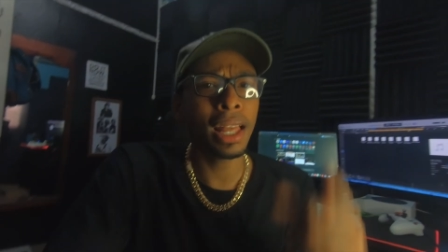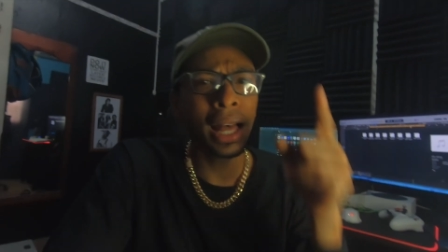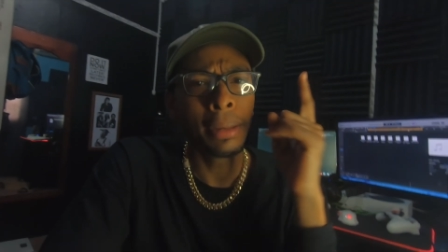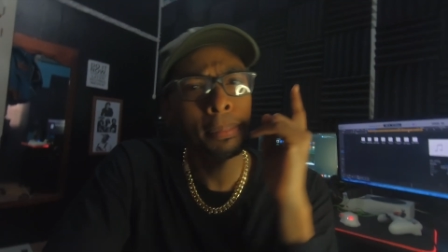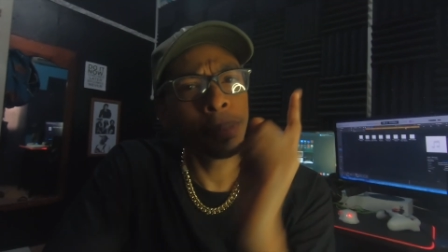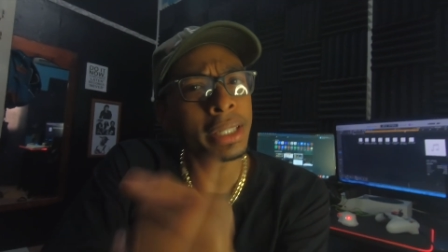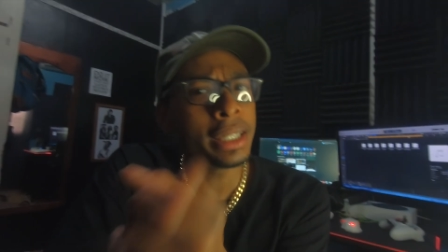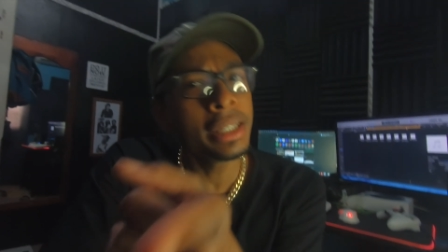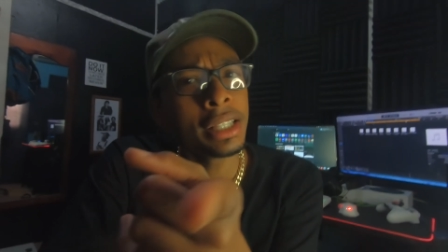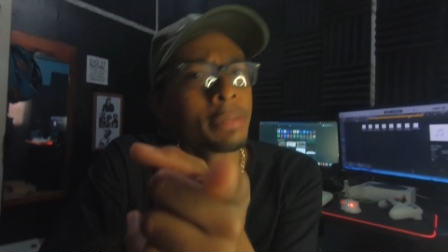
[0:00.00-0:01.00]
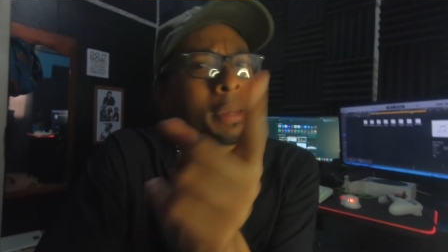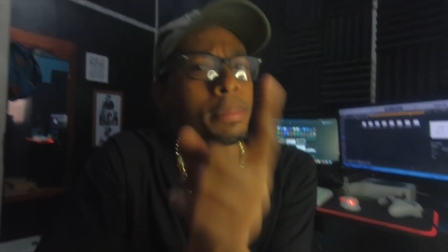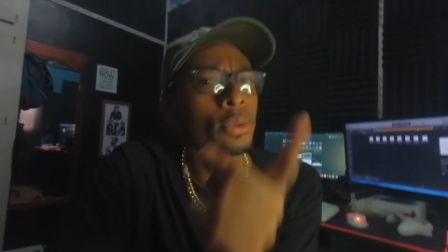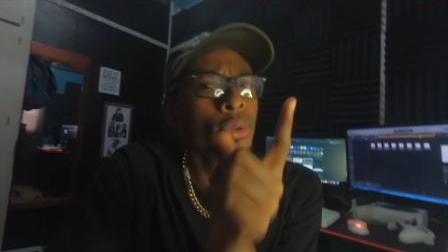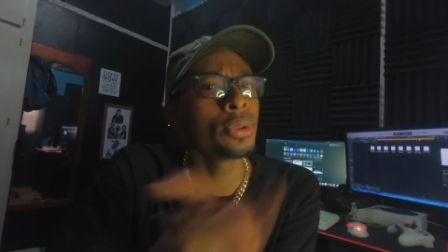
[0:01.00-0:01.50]
And please,
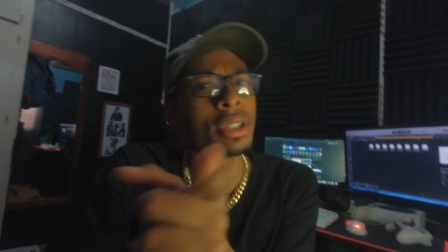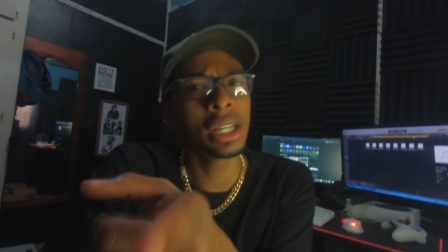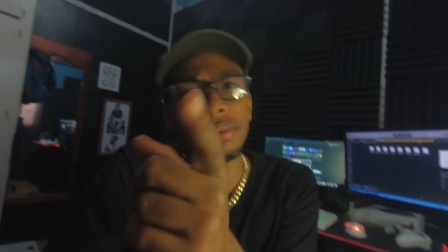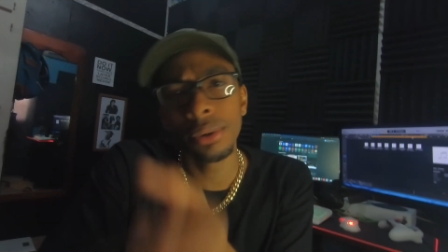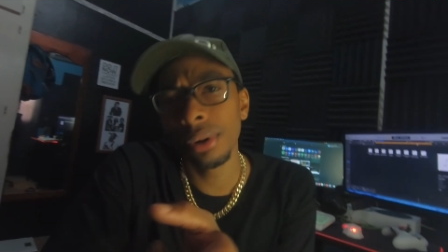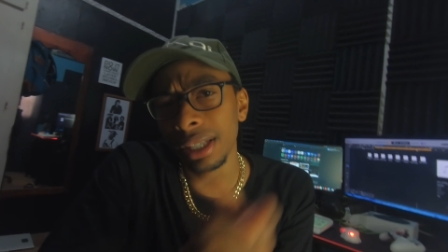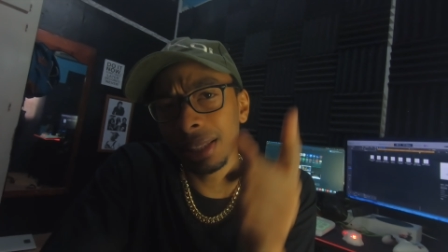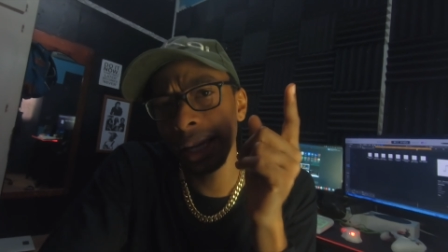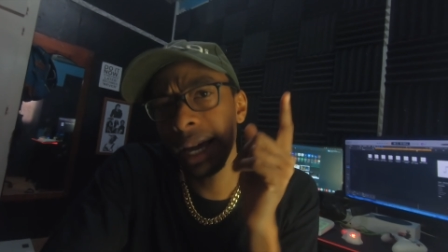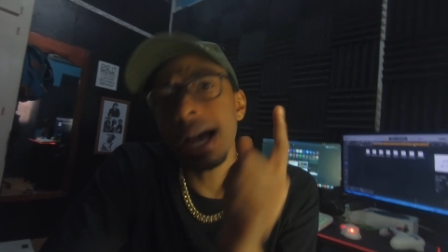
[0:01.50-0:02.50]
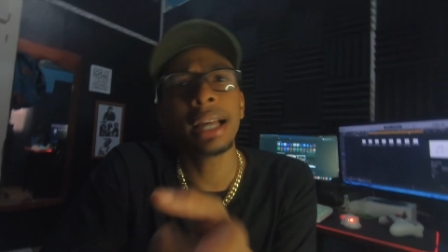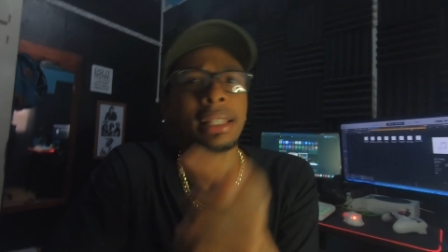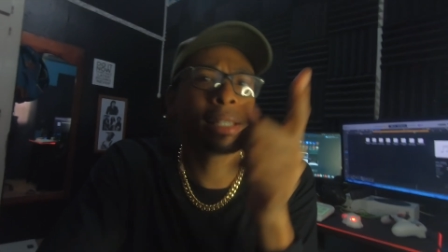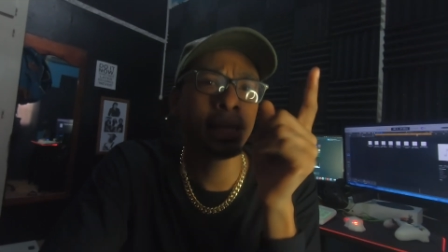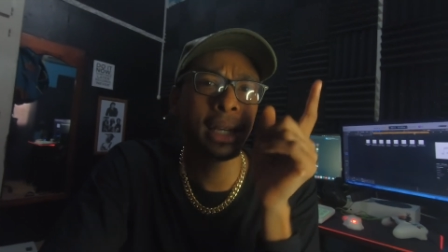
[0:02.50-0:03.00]
people who don't have God in their
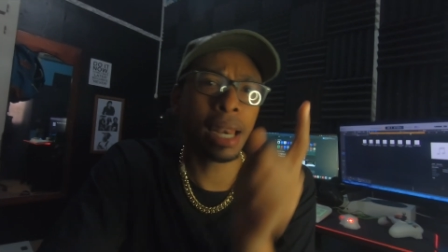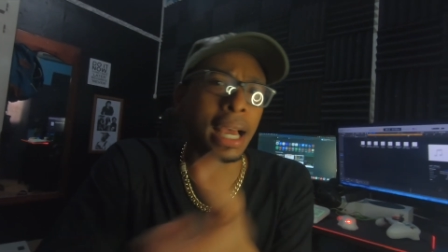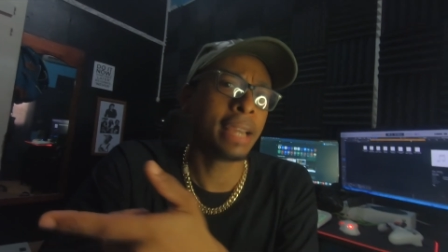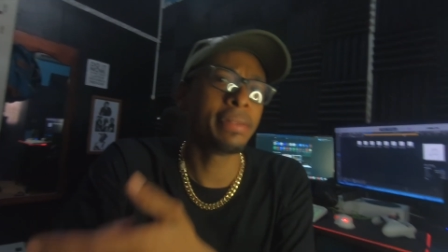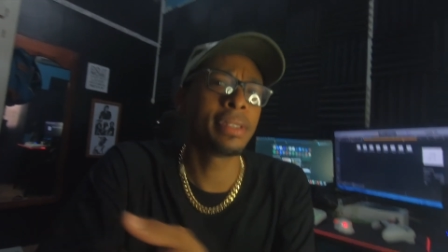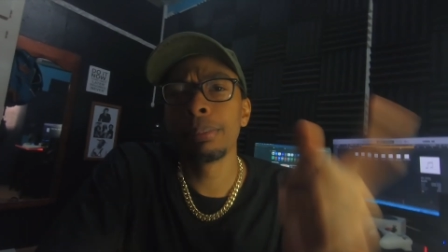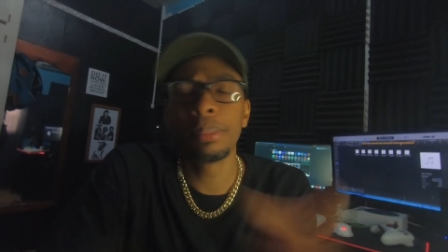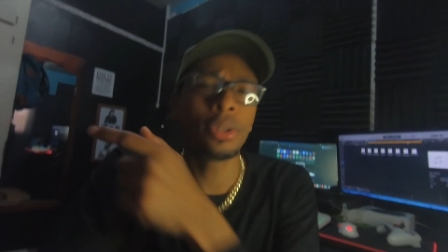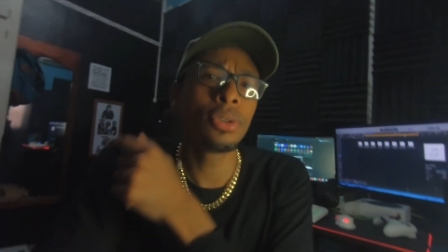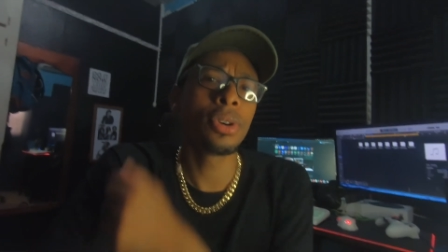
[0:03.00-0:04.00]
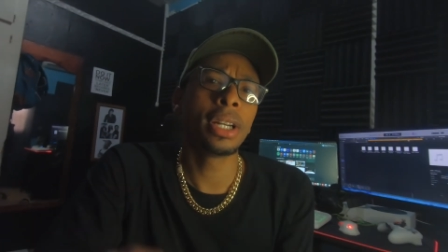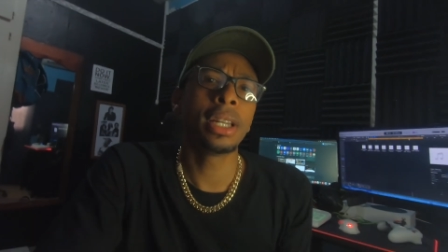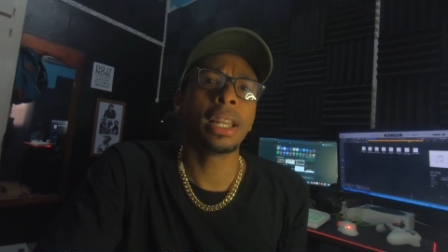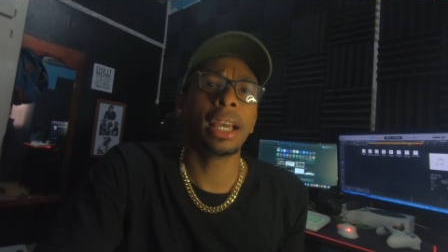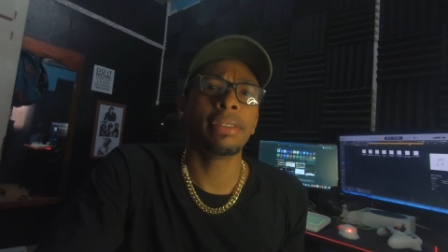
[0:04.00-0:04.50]
hearts, in their lives, put God in
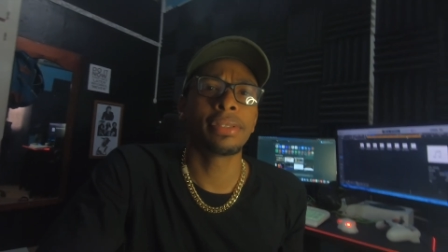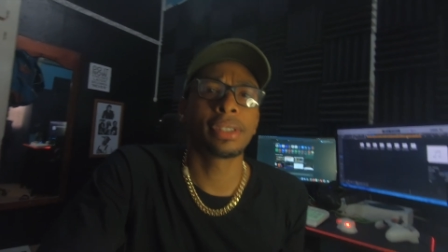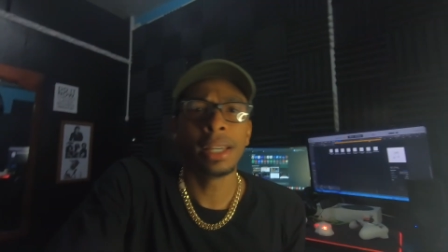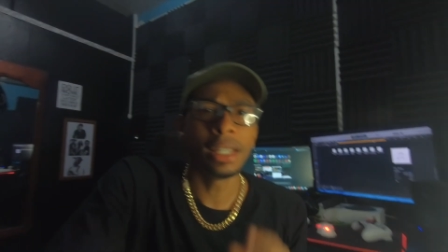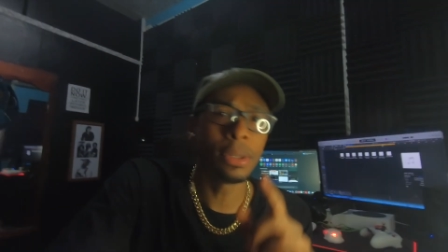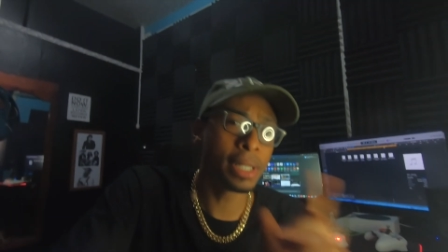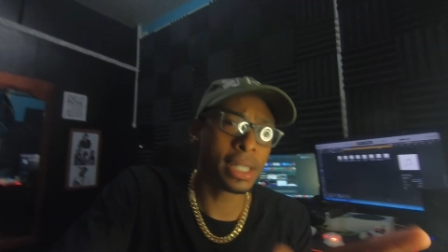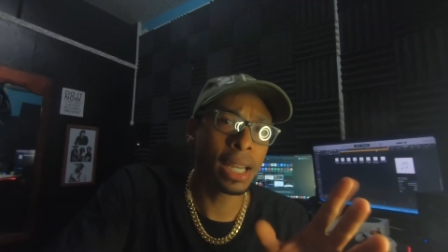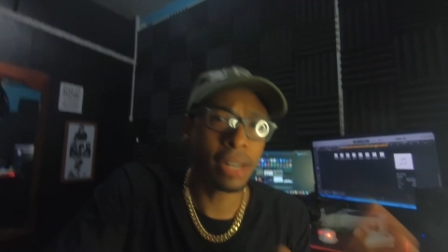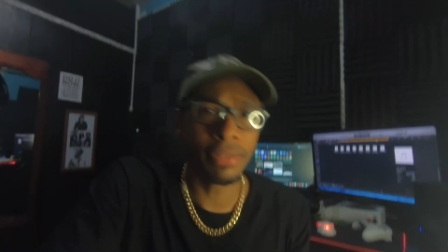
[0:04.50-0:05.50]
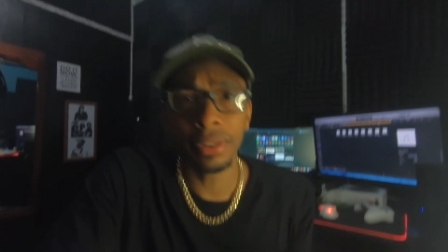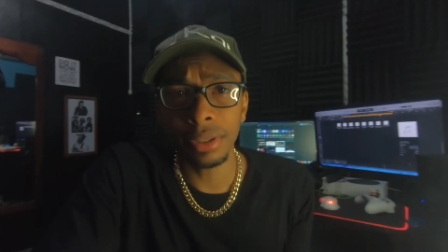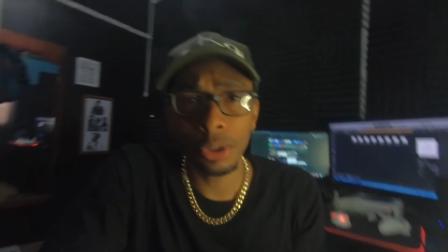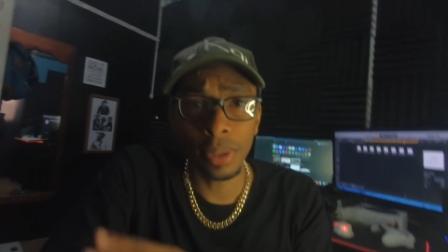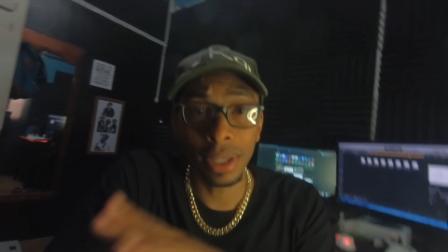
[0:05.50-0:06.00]
your lives. You will see a
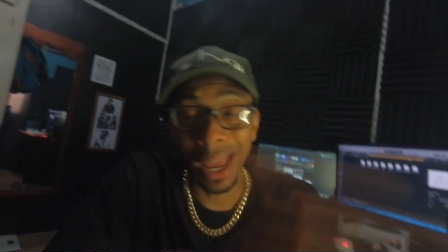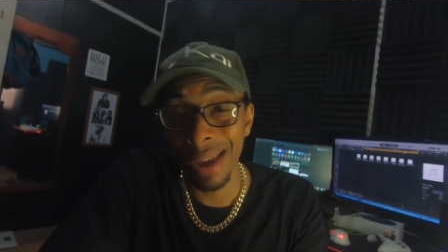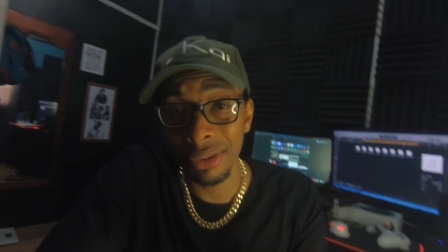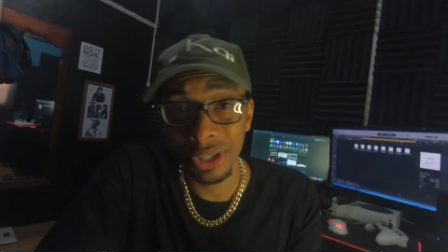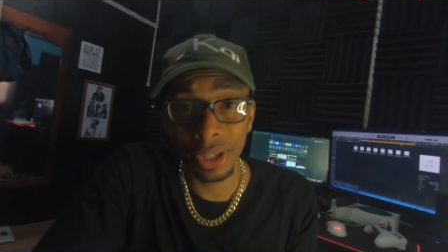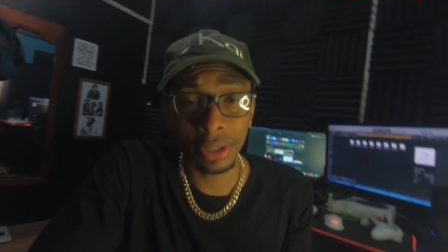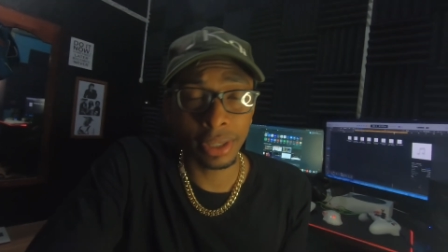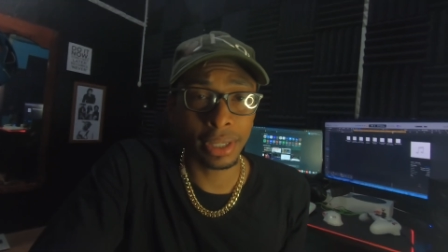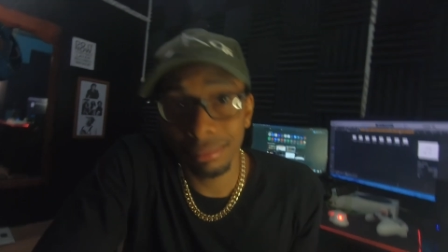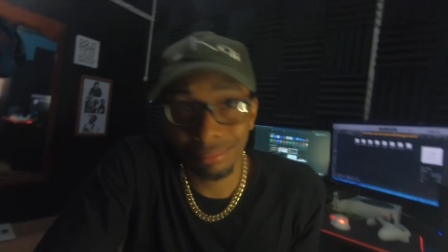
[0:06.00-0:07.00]
difference with every single thing.